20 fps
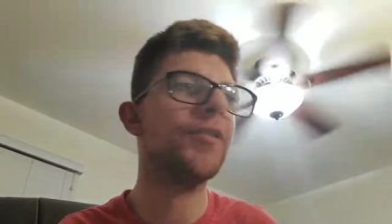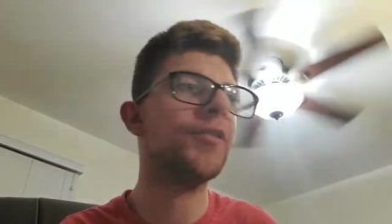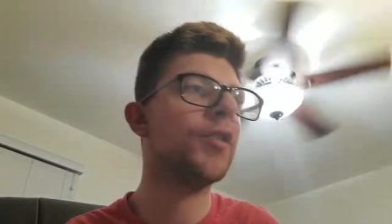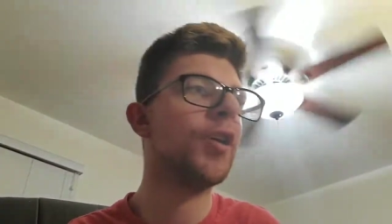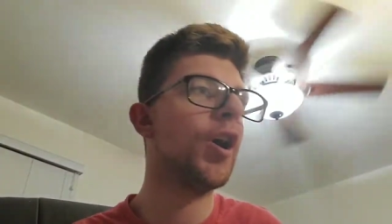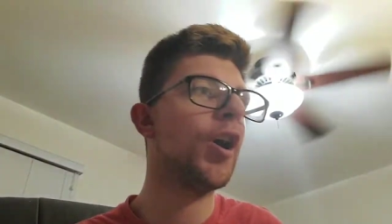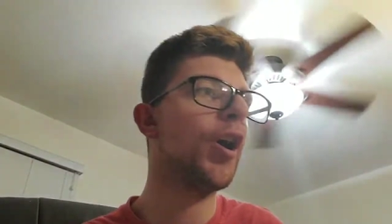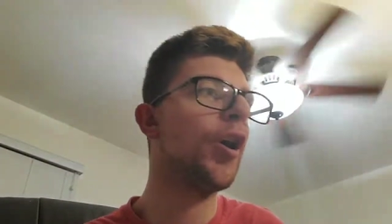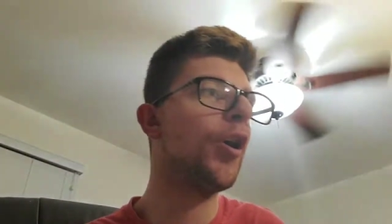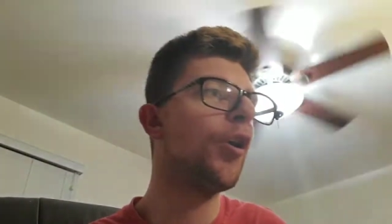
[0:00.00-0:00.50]

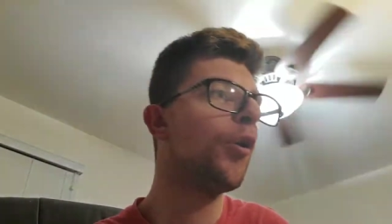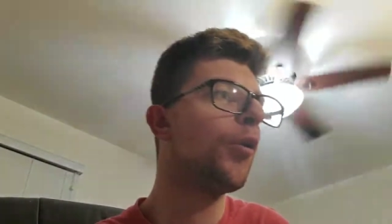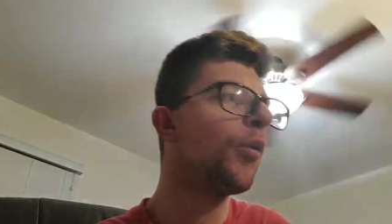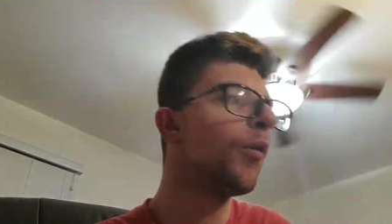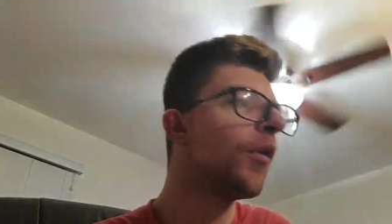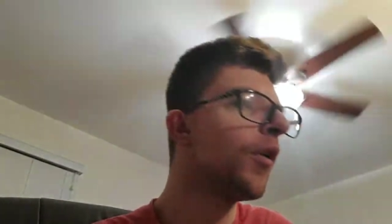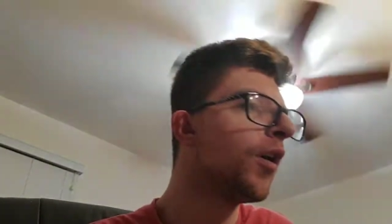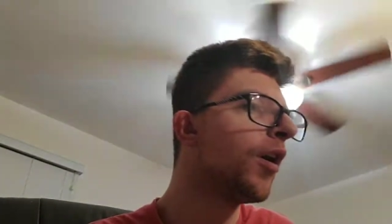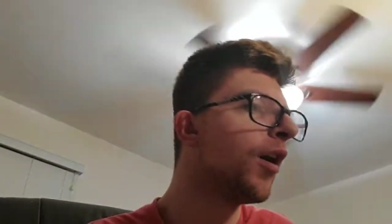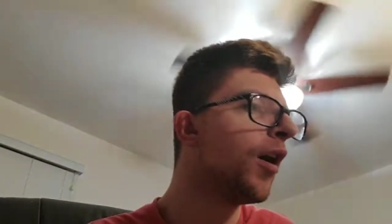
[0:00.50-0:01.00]
So
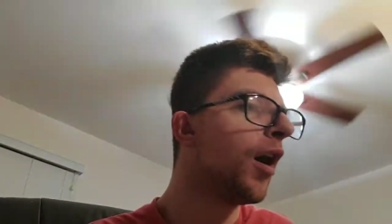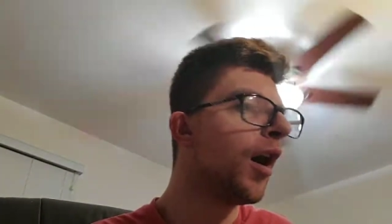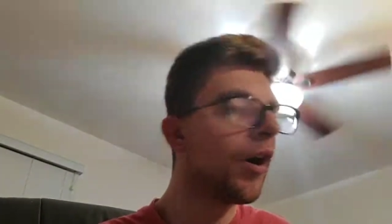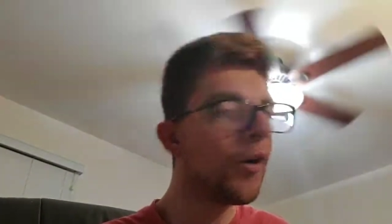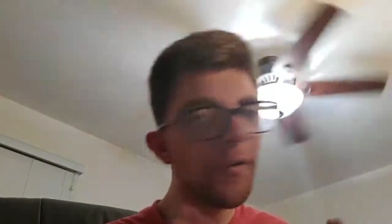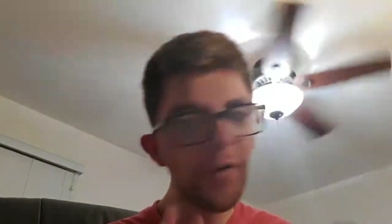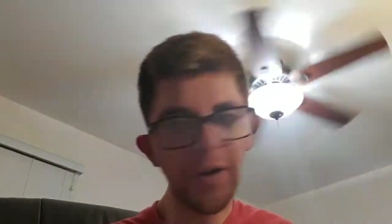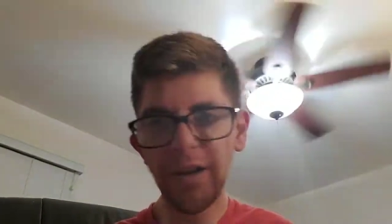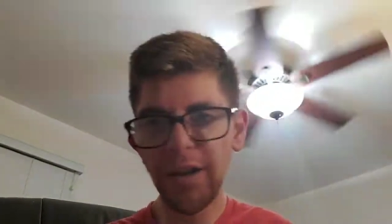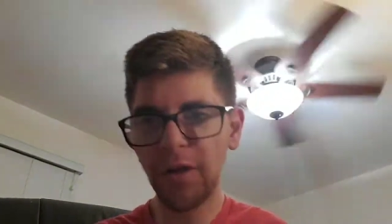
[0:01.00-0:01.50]
I
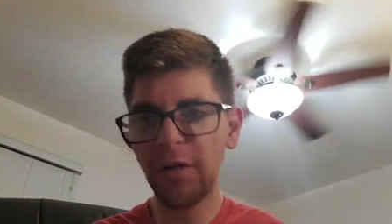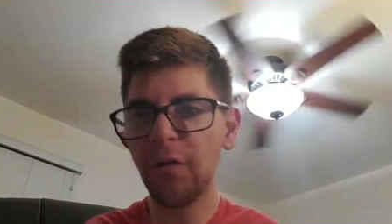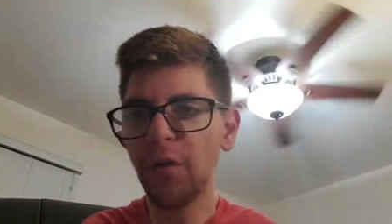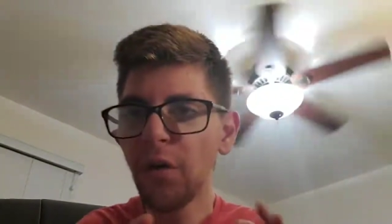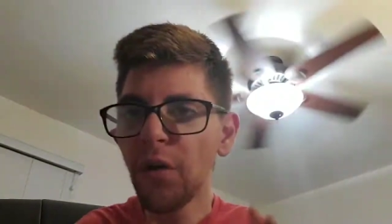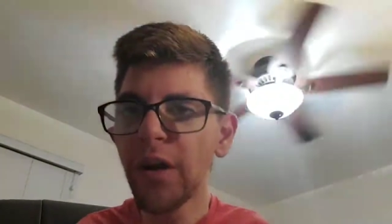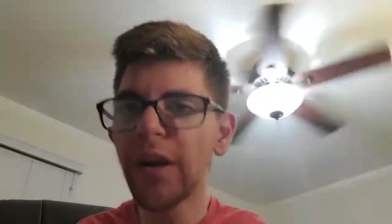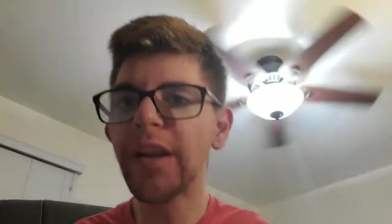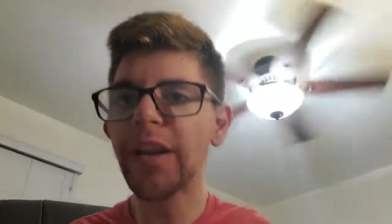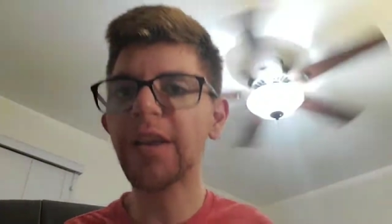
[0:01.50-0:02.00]
really,
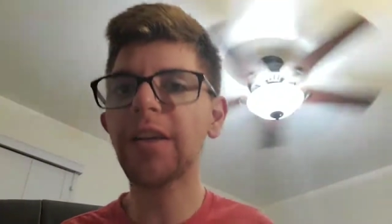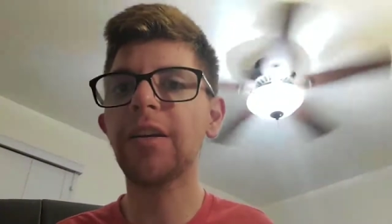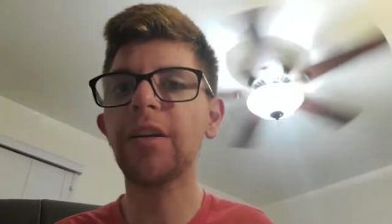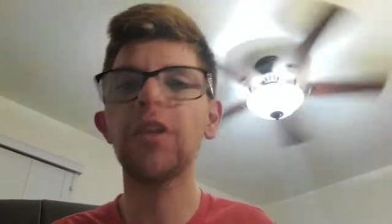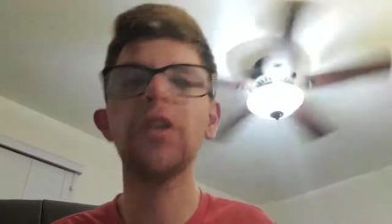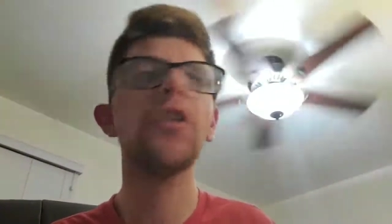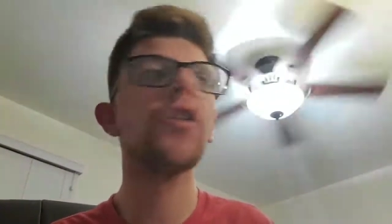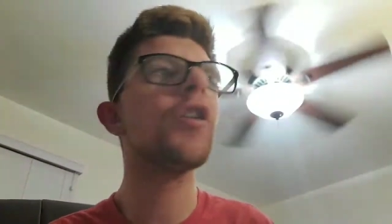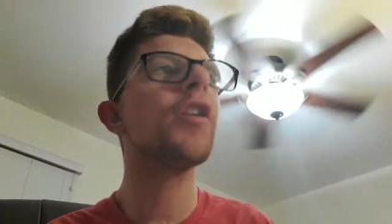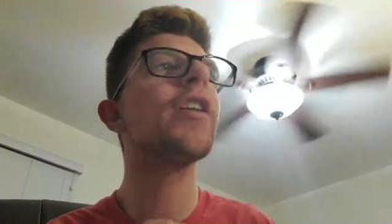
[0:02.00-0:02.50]

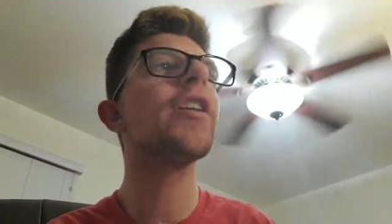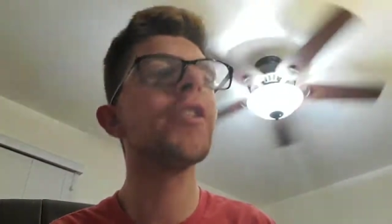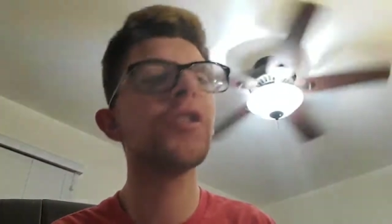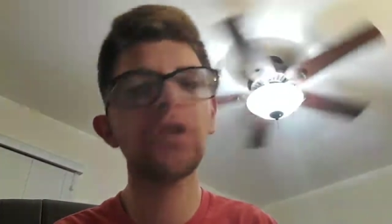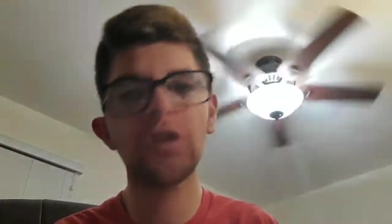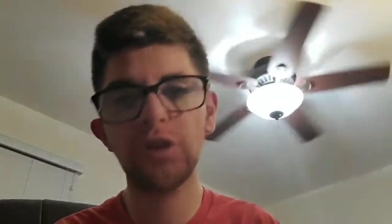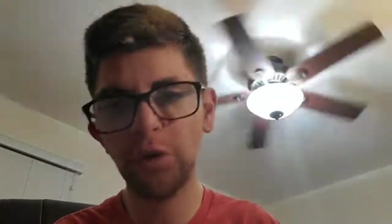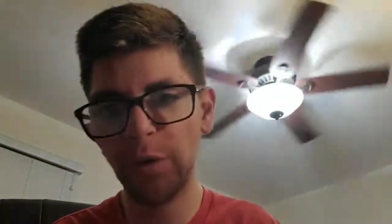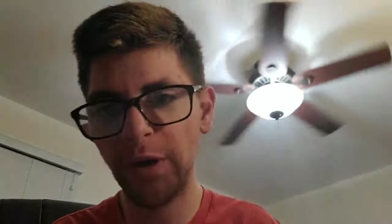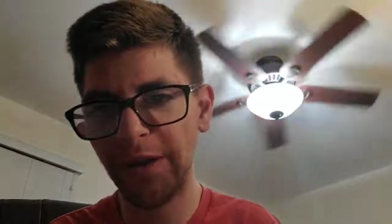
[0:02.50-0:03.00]
really
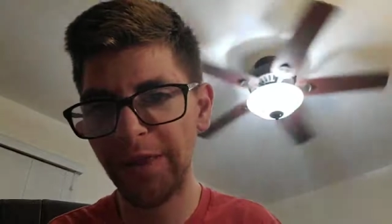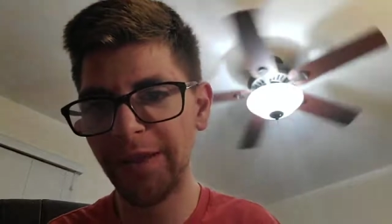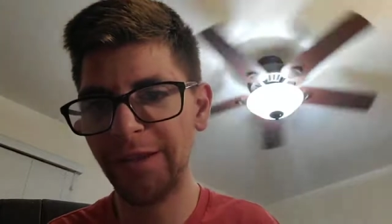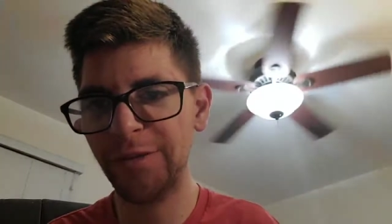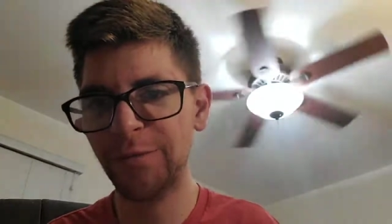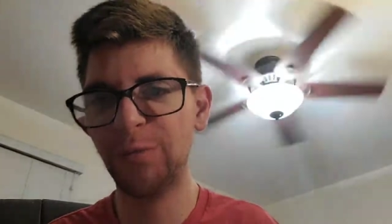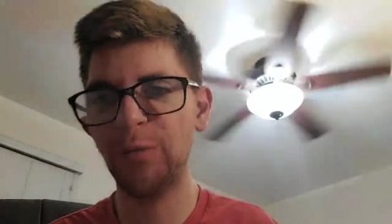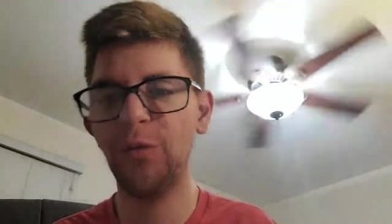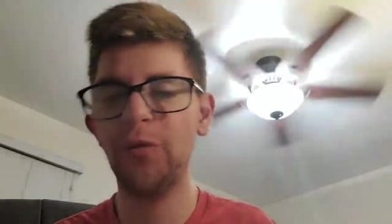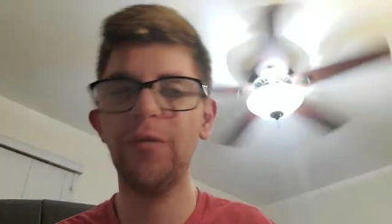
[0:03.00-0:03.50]
enjoyed
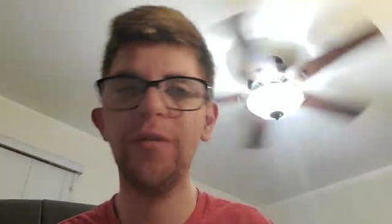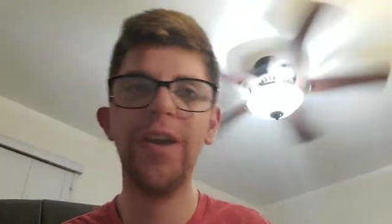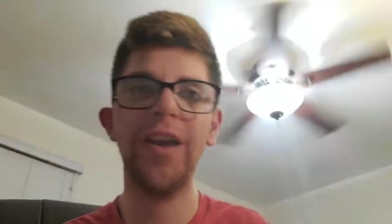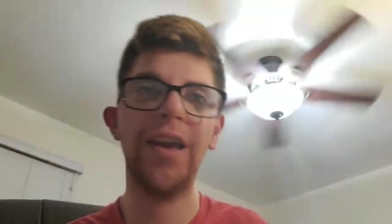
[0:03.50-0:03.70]
this movie.